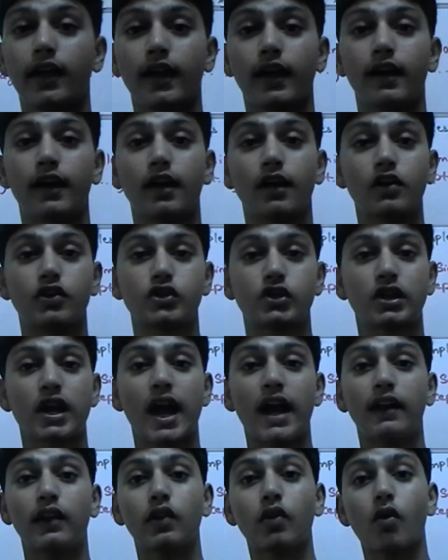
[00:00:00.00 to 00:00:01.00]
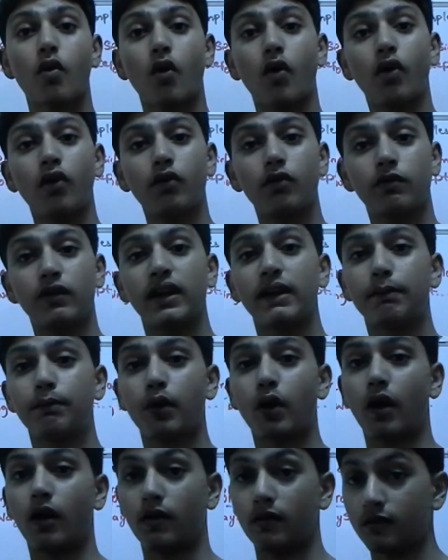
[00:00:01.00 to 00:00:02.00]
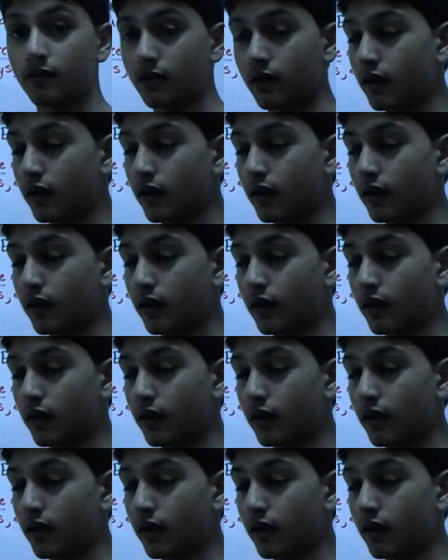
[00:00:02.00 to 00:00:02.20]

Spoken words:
can attract or repel.